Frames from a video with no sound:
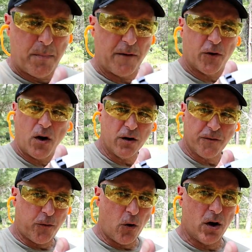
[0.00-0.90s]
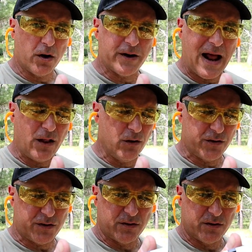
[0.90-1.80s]
But for under $400,
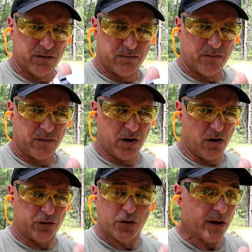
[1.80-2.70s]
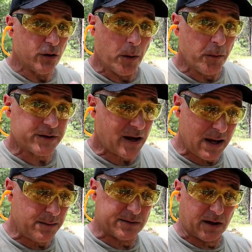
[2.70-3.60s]
you know, during normal
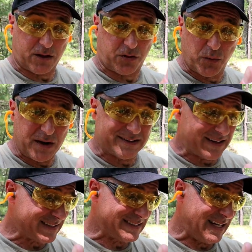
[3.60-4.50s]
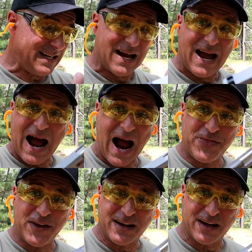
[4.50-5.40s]
times, like 360,
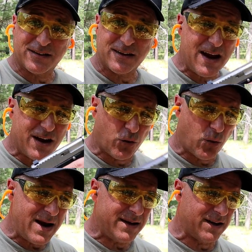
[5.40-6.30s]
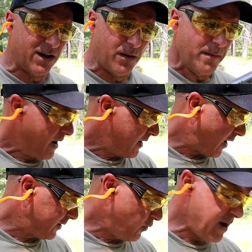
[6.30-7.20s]
I think it's a great deal.
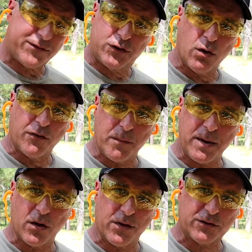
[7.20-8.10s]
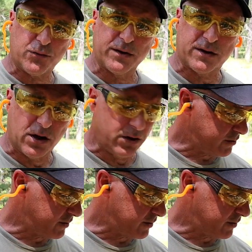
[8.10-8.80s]
Now, I do have two of them here. This one's a little